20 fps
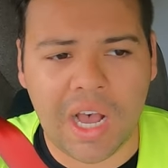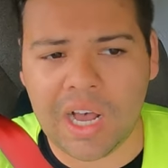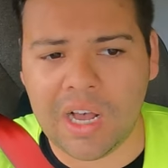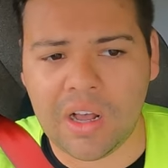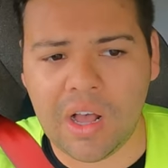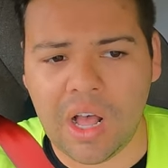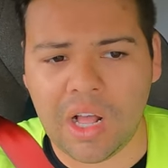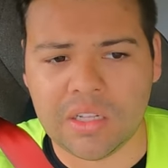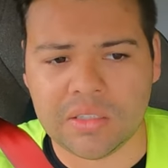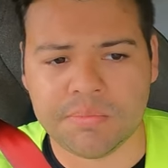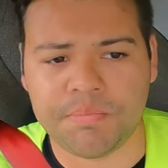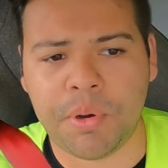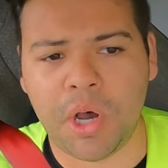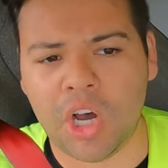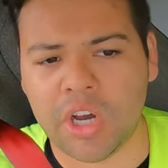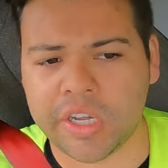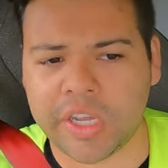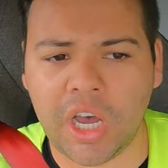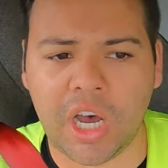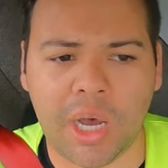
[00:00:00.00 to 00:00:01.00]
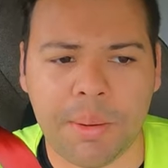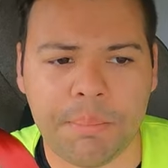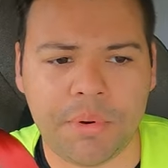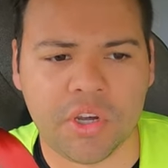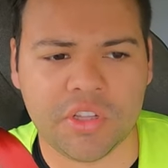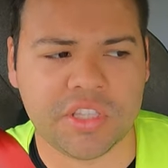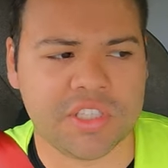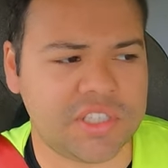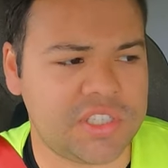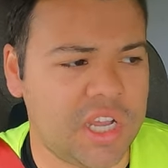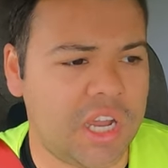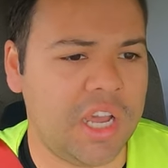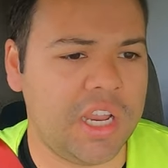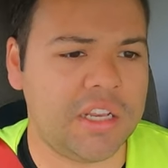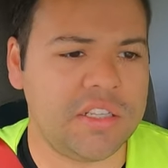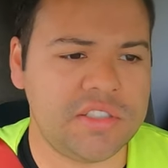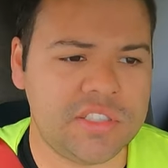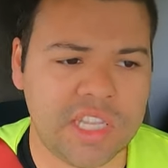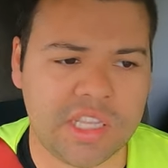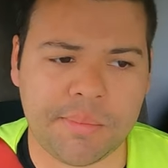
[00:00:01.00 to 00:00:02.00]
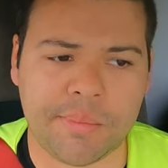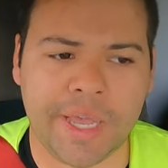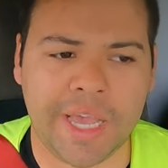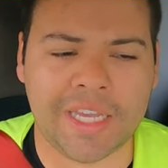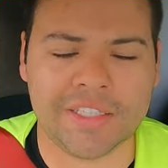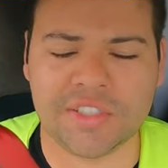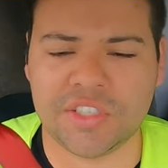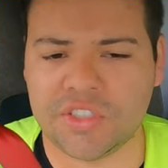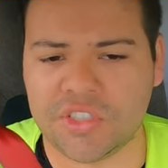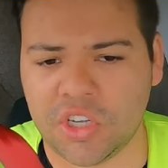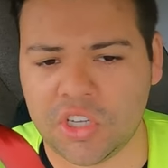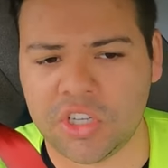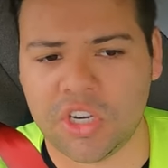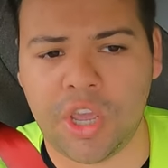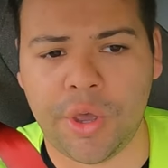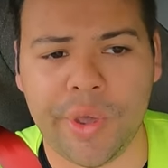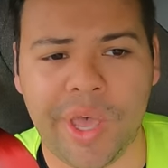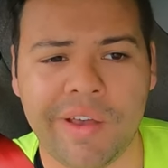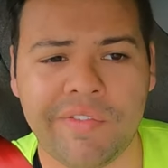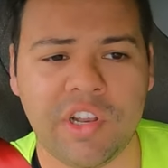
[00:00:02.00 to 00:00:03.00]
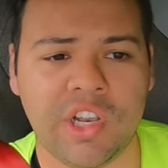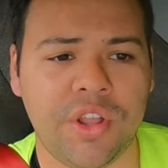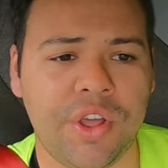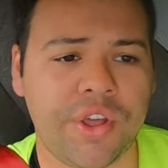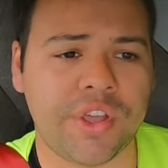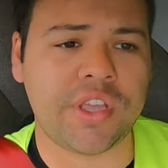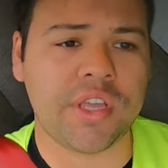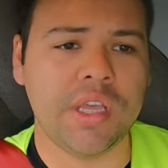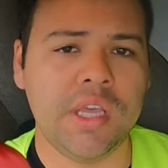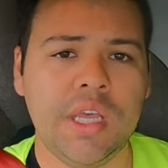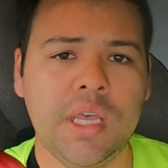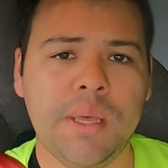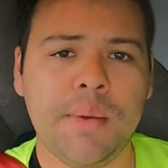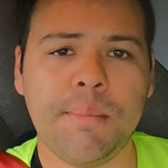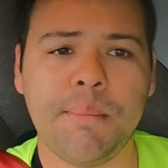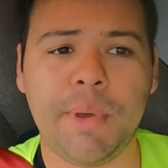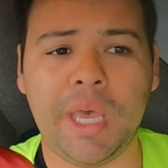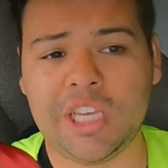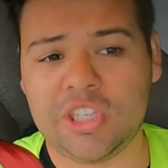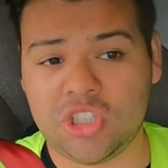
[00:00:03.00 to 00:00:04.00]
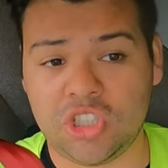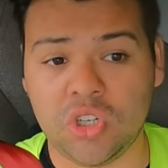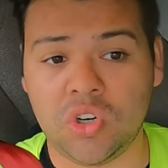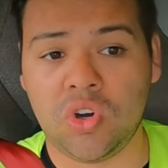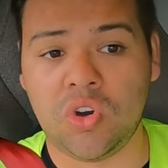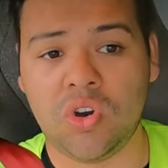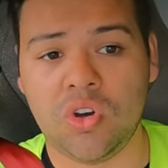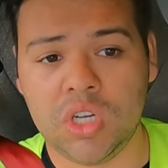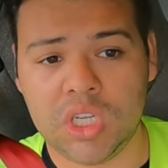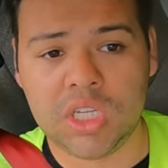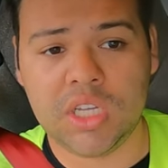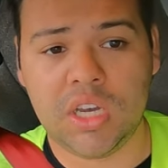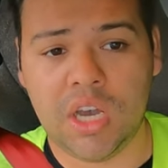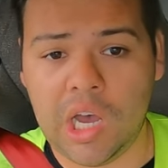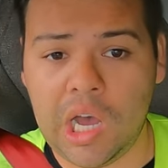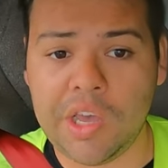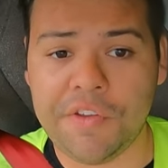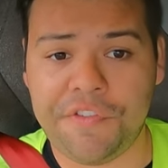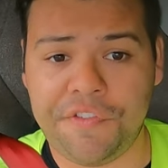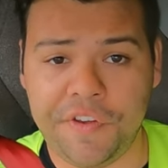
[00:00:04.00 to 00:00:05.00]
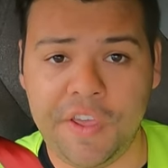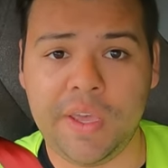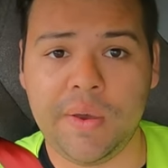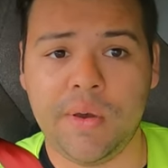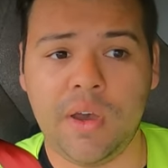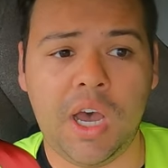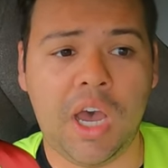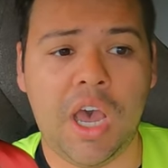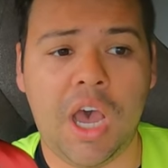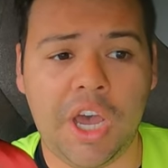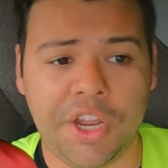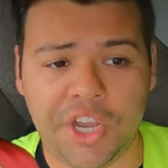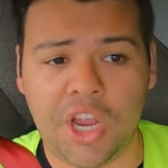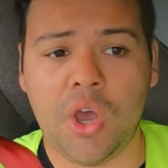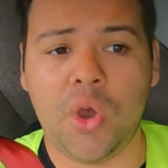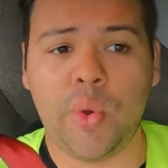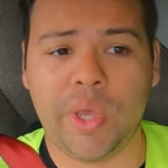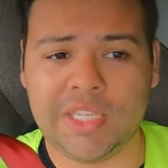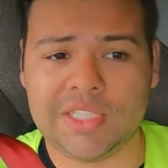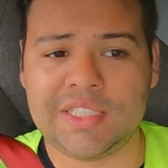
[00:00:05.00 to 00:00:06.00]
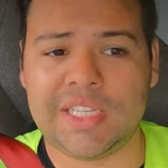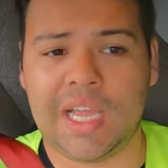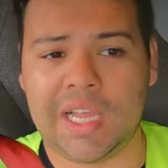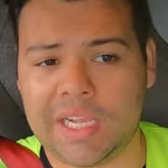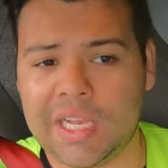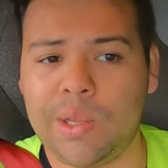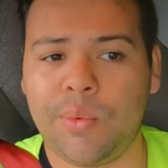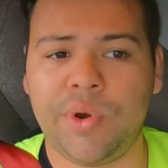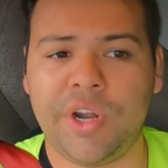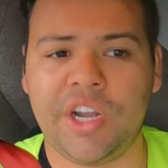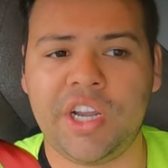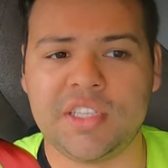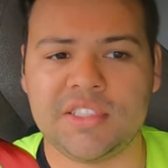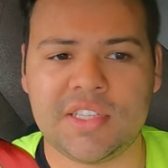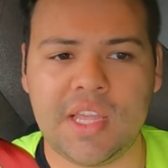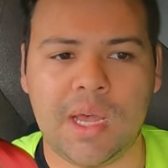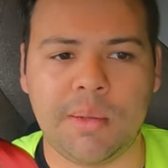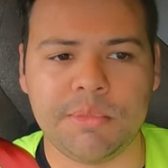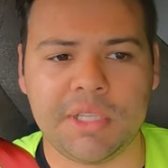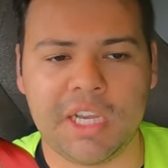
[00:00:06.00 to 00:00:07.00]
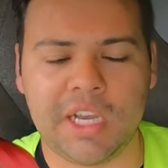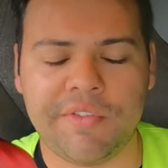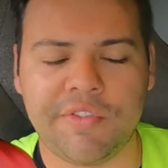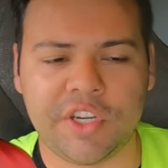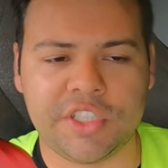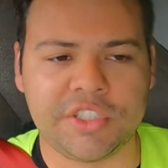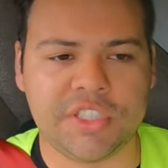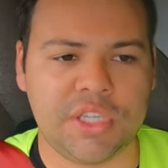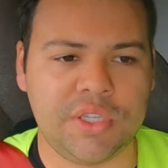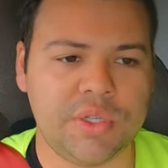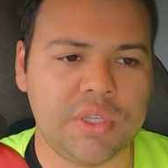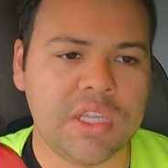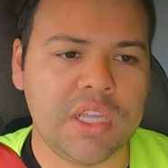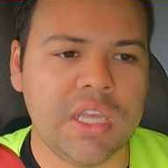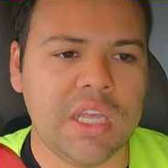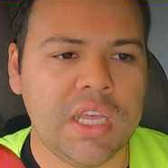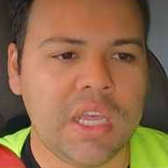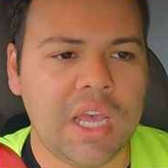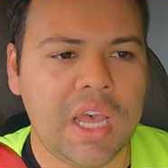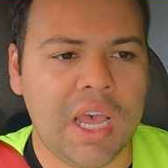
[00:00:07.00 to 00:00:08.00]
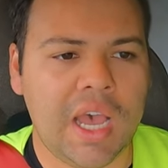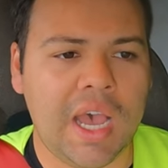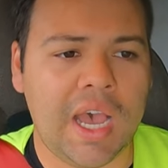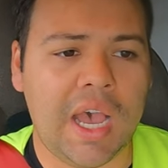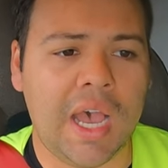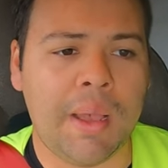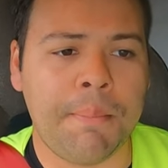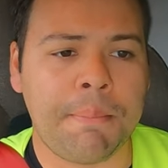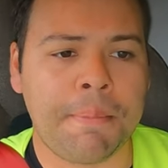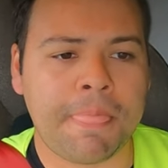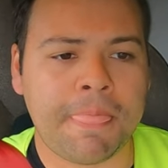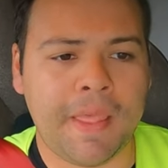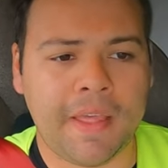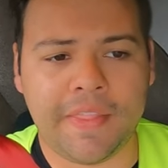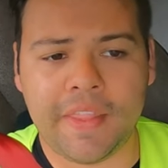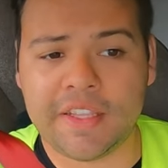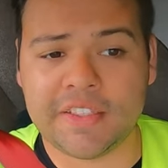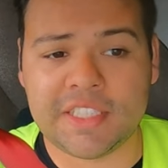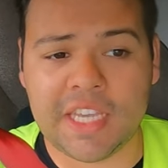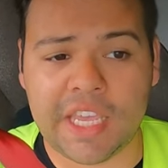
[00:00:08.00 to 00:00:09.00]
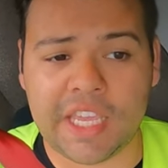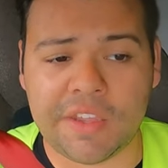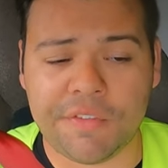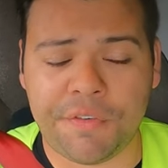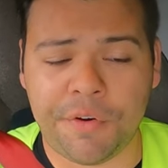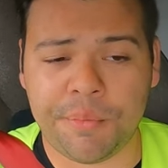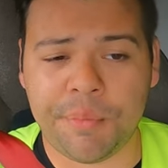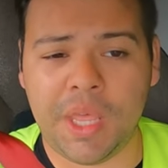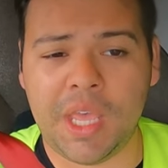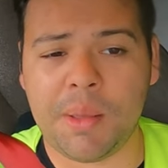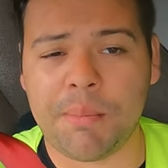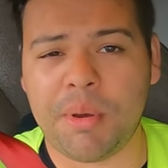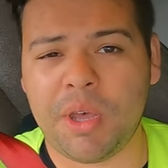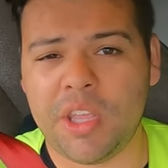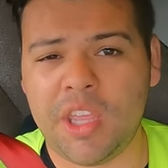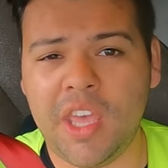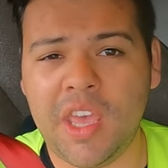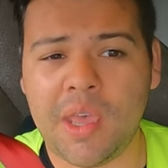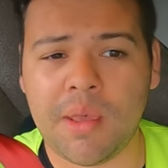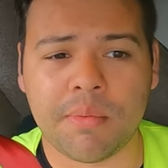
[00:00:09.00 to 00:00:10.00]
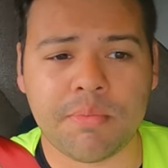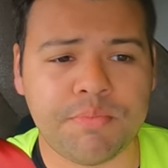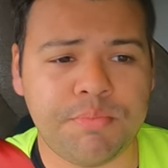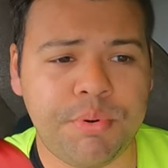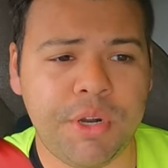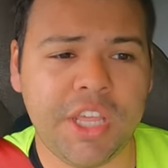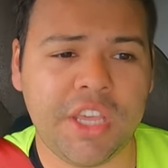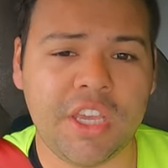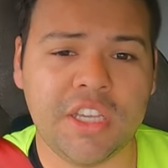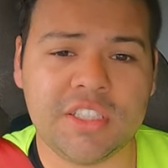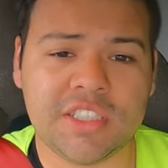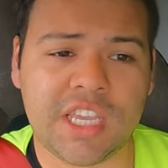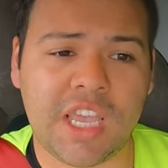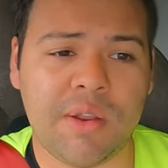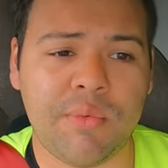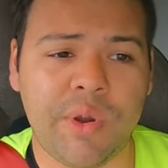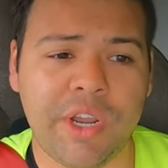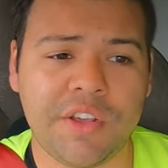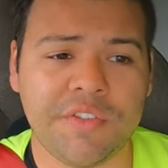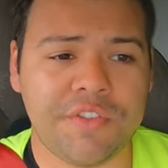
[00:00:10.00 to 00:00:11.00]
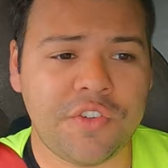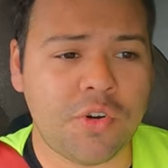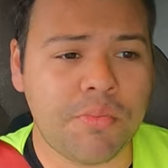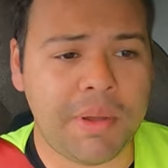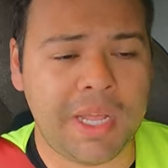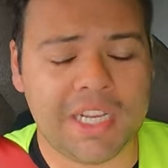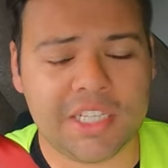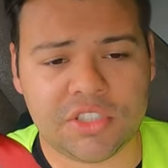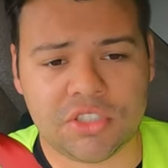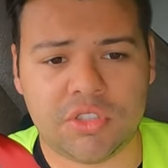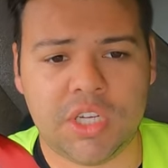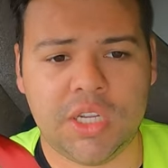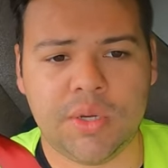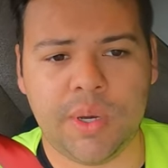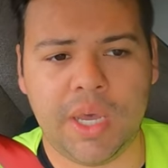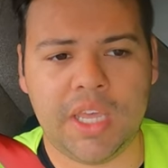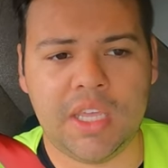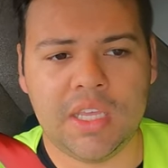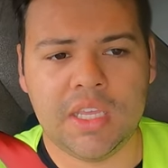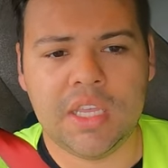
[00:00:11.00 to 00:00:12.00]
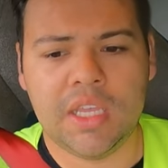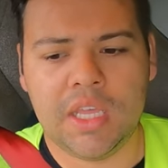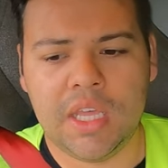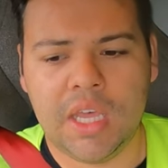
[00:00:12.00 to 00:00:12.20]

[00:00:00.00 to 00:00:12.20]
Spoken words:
I'll park up on the side, stick my hazards on, go have a look, make sure I fit, I know exactly where it is that I'm delivering to, and then take it from there. But yeah, pretty good to get rid of 4 pallets straight away.